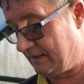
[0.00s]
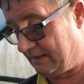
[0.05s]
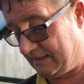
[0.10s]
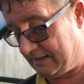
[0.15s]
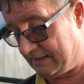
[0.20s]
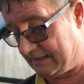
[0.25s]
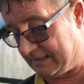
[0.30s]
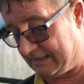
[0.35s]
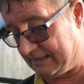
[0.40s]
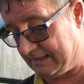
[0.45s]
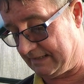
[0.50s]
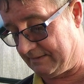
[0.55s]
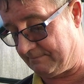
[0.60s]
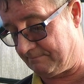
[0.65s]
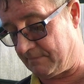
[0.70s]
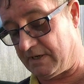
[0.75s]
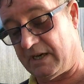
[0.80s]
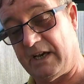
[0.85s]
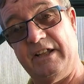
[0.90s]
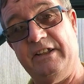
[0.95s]

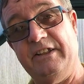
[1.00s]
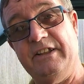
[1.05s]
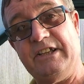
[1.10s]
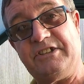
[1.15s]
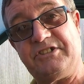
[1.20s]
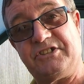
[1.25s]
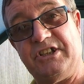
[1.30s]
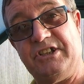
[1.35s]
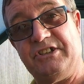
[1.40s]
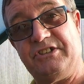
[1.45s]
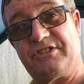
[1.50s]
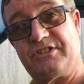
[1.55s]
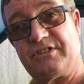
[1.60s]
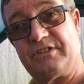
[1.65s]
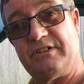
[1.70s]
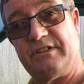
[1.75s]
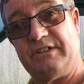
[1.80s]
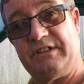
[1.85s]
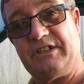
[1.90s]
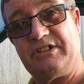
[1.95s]
And this
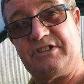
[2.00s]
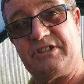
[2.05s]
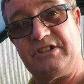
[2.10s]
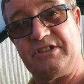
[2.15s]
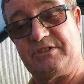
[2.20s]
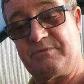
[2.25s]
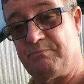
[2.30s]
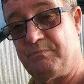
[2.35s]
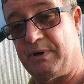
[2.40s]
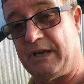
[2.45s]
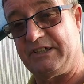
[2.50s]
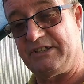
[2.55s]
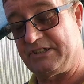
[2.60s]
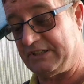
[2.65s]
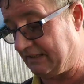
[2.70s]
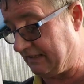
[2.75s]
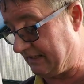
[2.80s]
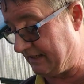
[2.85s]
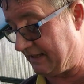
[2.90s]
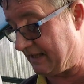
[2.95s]
is
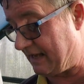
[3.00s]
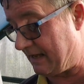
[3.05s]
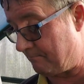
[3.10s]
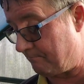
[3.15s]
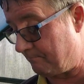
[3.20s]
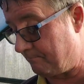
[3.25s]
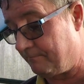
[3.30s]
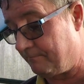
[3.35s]
basically them.